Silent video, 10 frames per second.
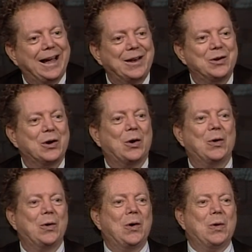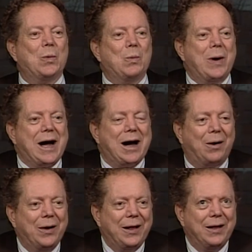and you go, oh,
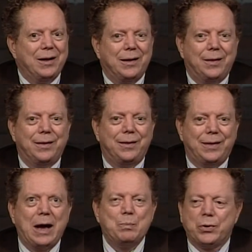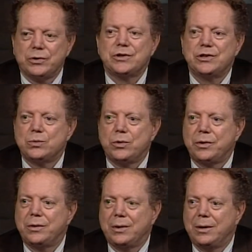wow, that person's
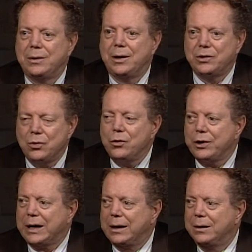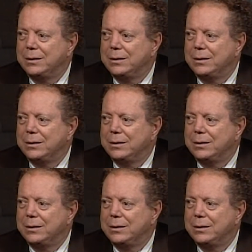worth adoring.